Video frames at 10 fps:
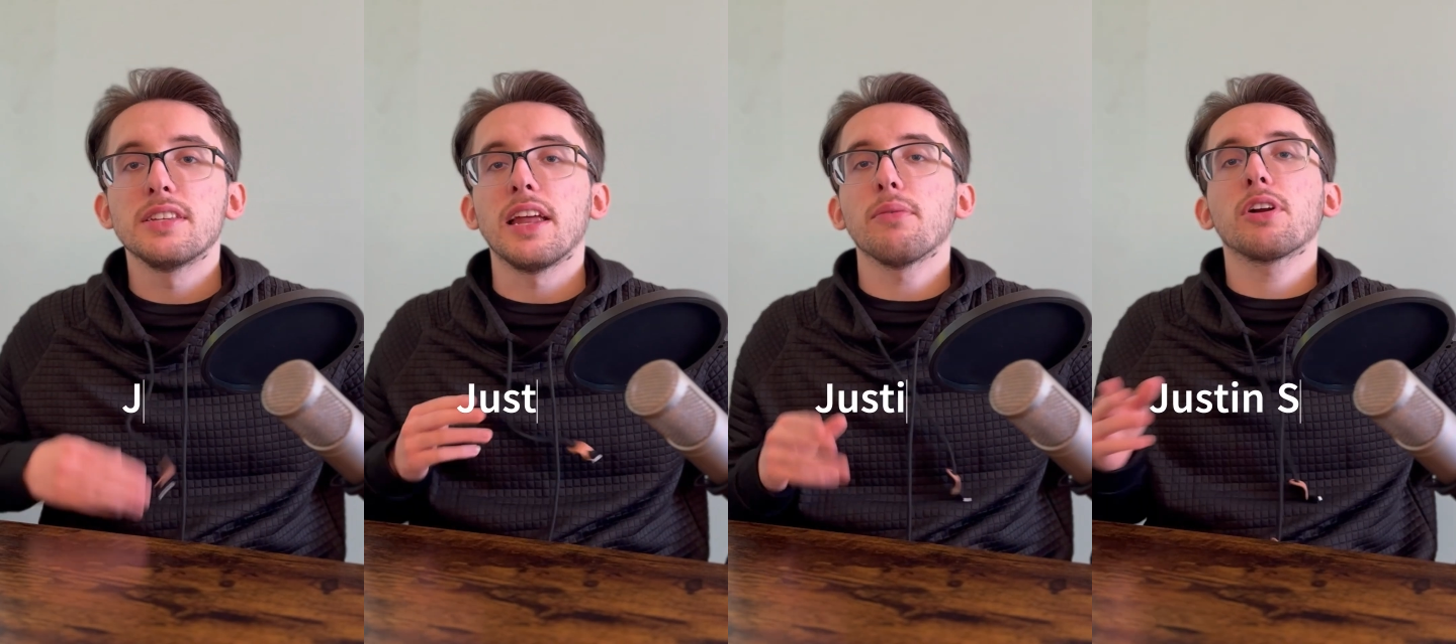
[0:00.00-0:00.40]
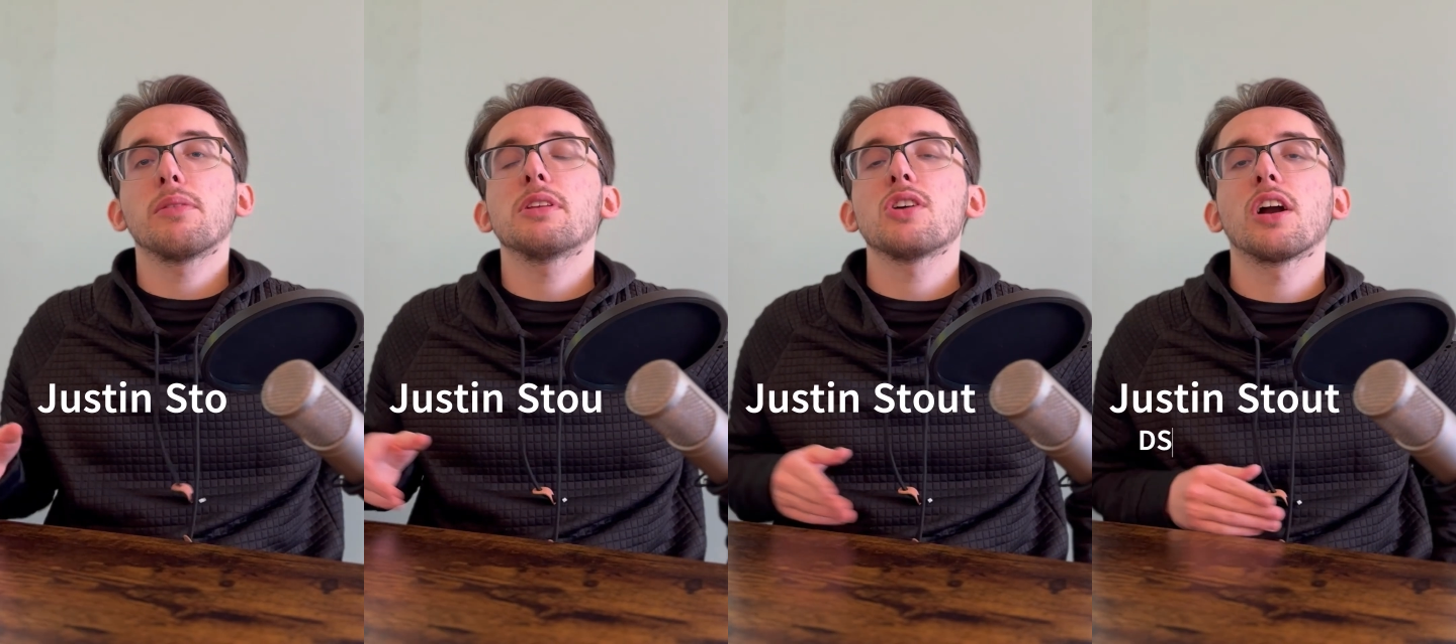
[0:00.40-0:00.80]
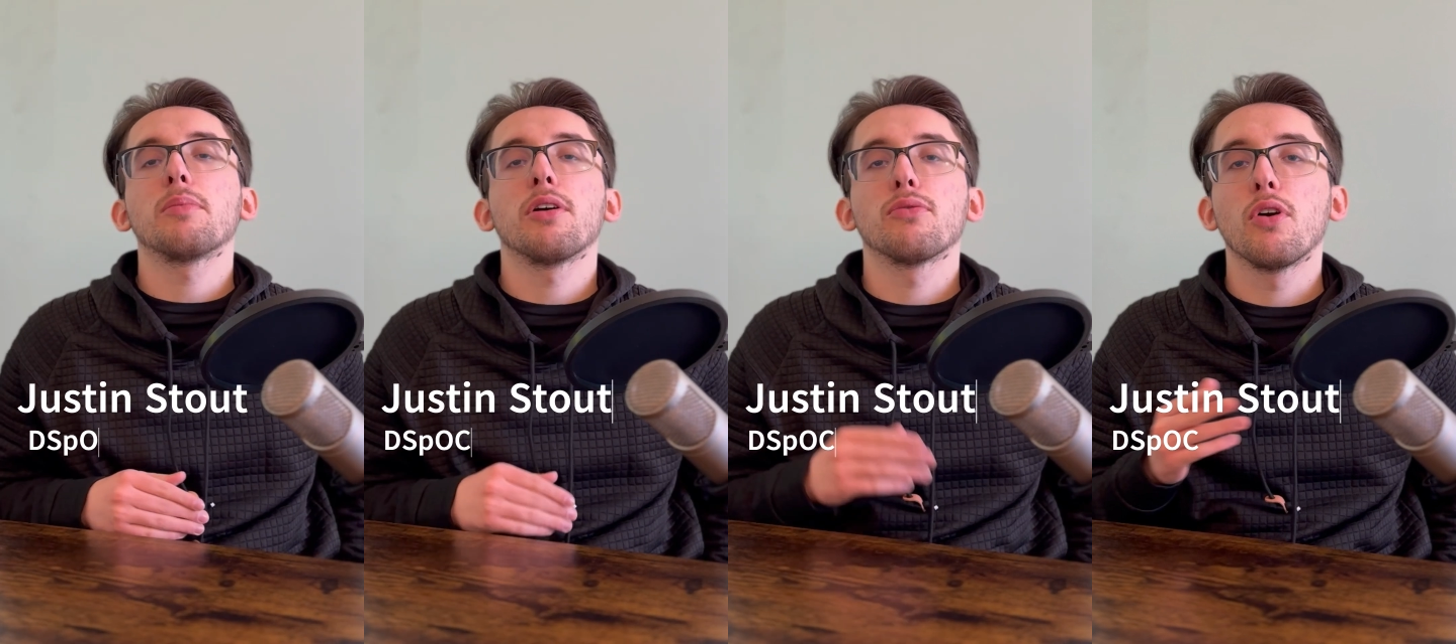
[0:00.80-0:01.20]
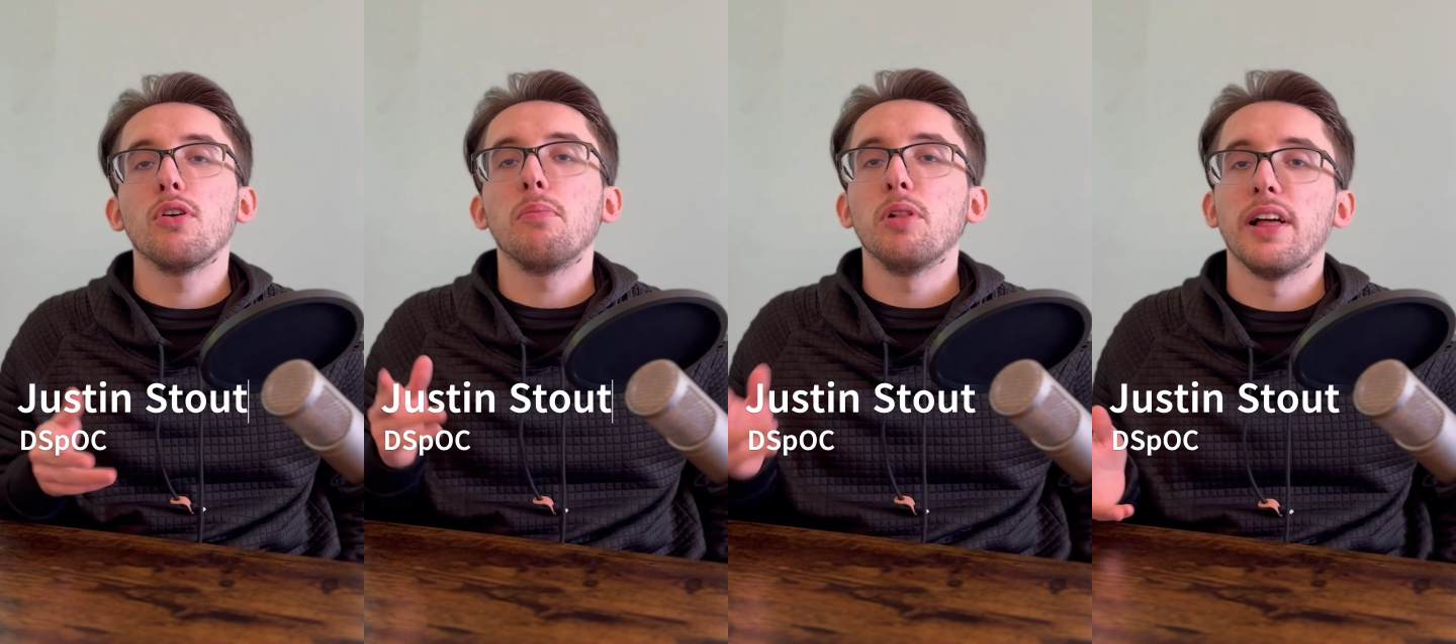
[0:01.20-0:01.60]
Today we're going to be talking about
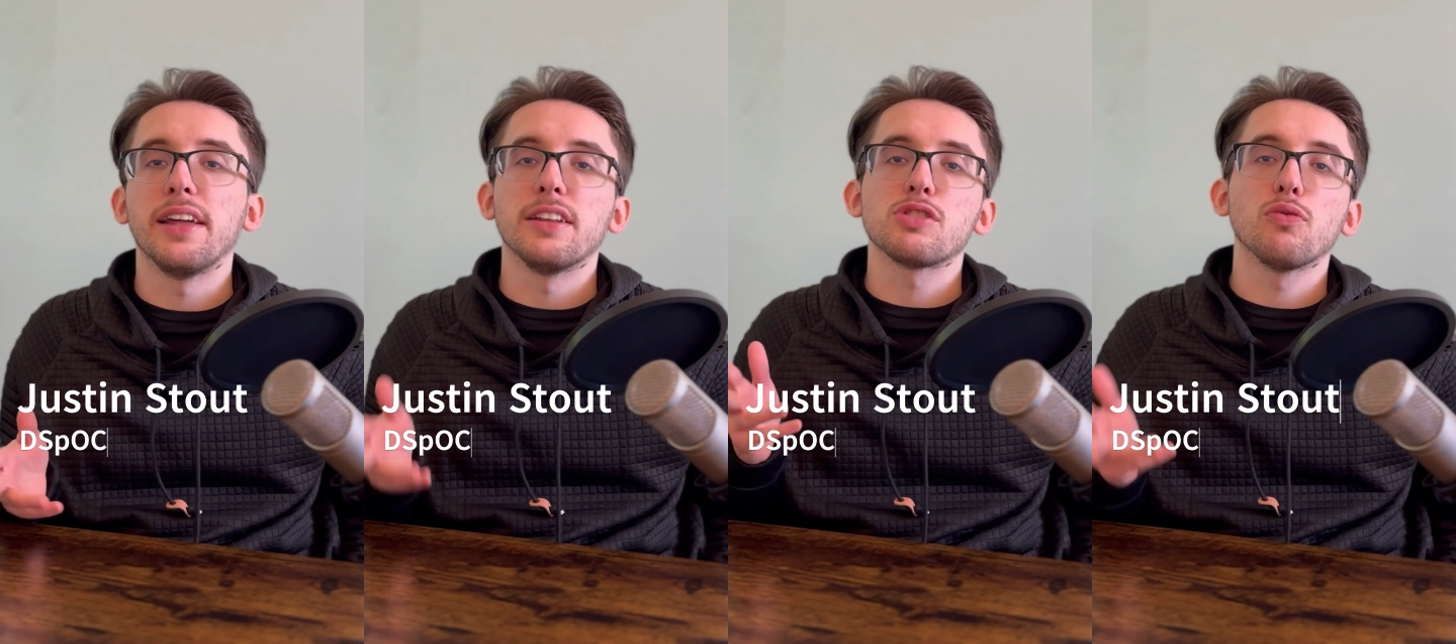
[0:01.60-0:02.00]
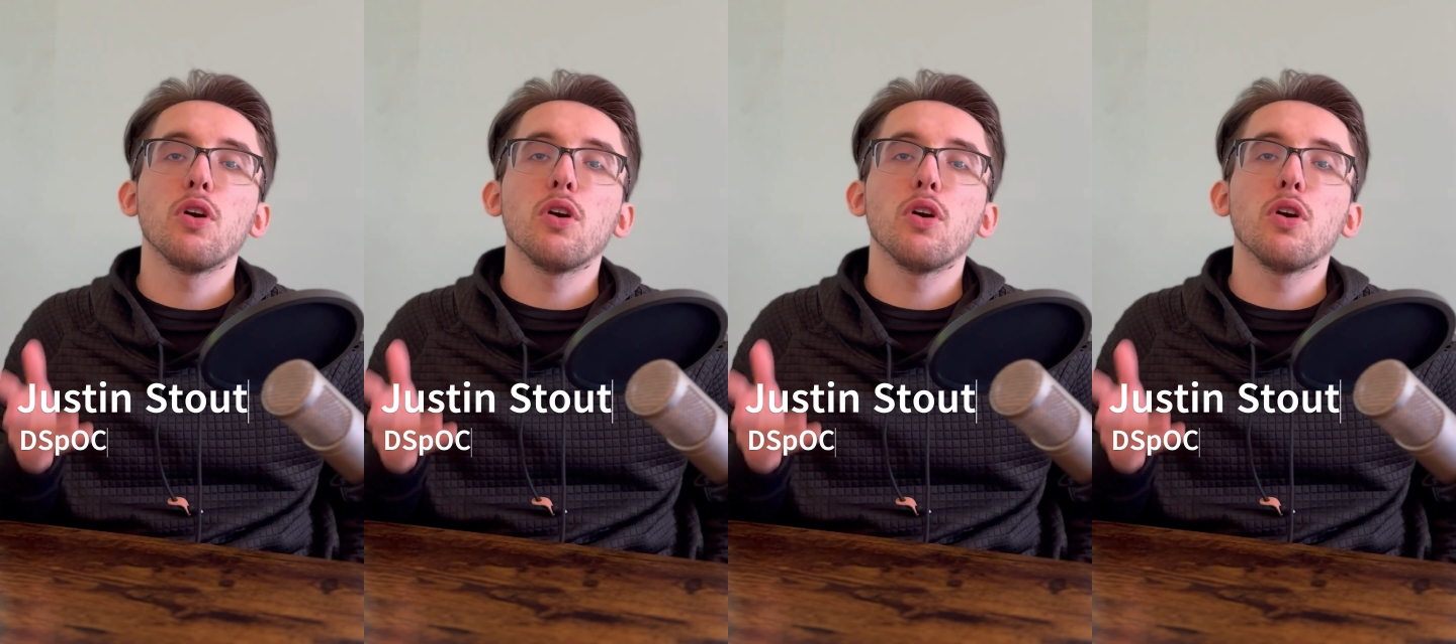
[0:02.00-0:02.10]
rogue planets.